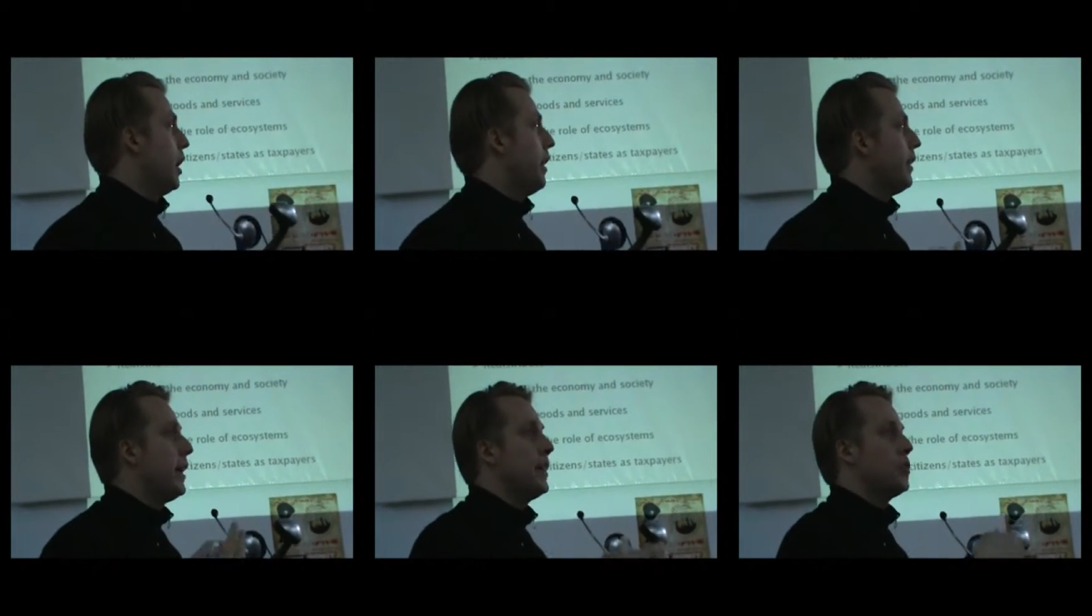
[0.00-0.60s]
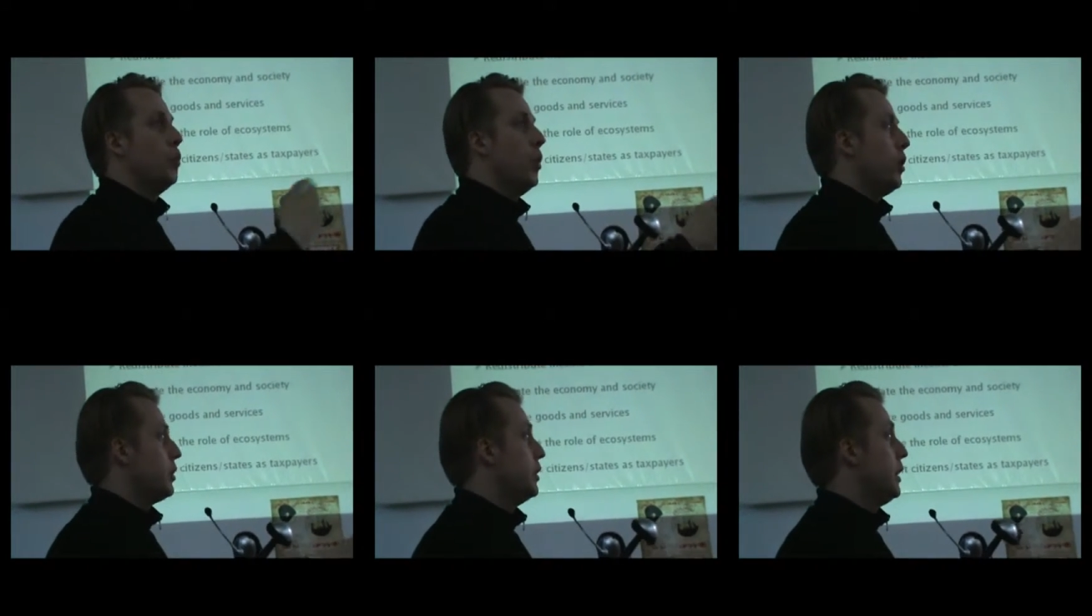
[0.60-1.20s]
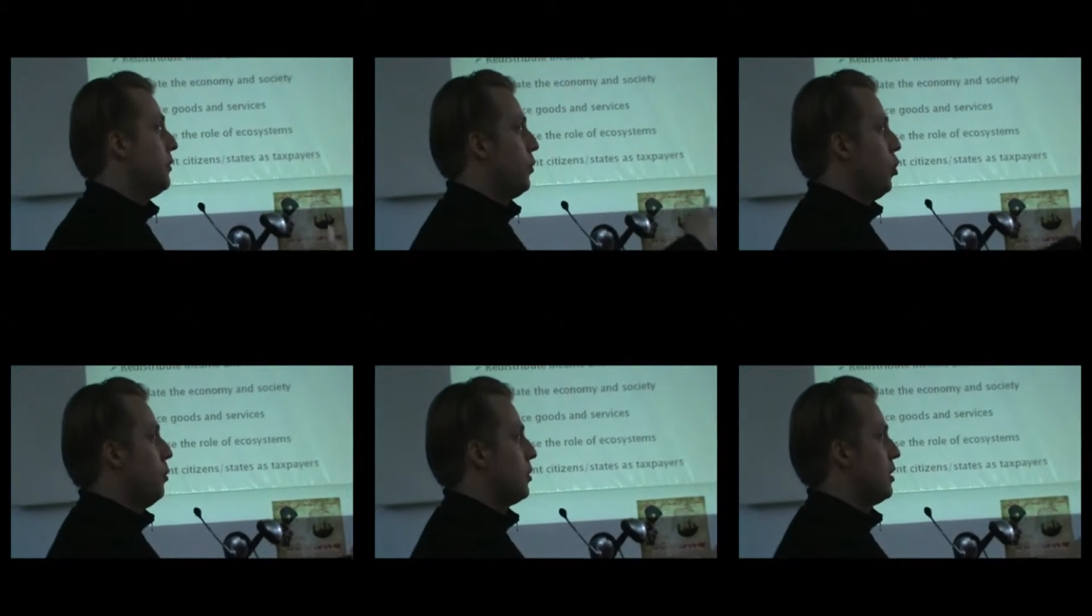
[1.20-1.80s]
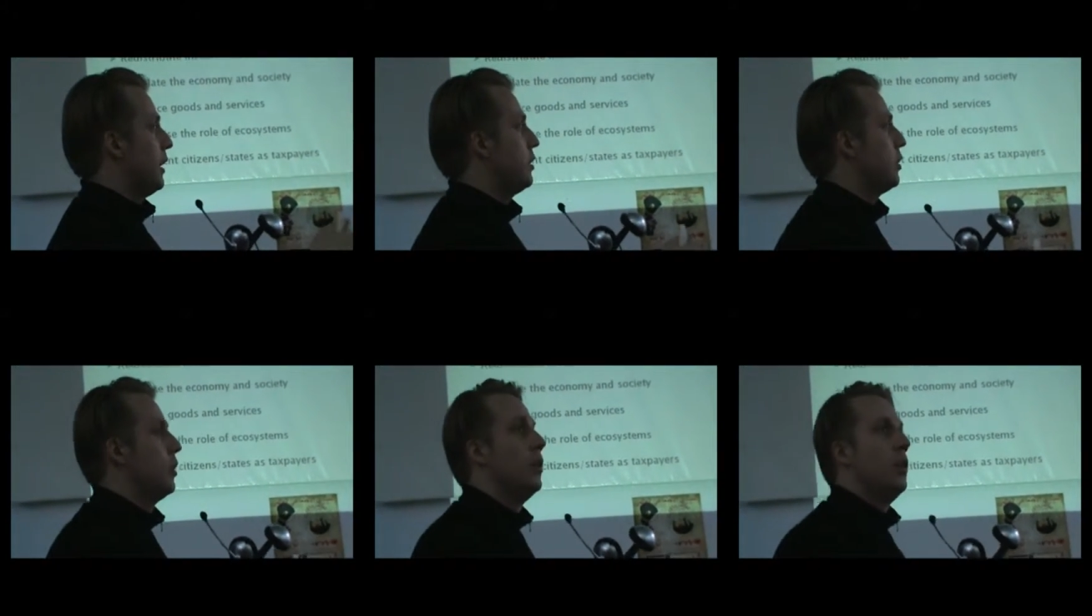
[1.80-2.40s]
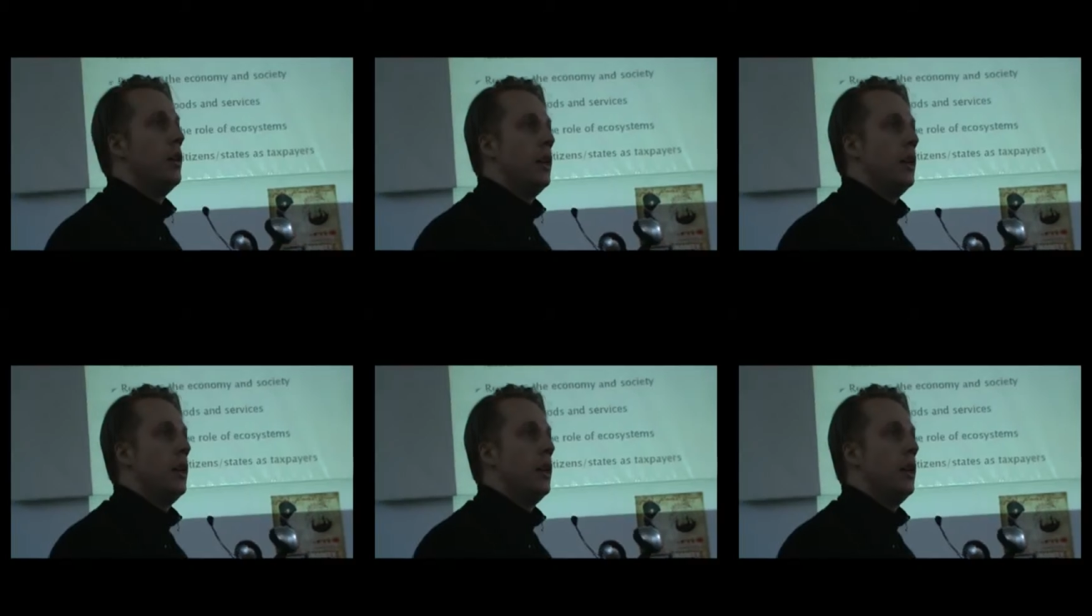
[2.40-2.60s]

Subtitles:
And that has worked in the informal sector,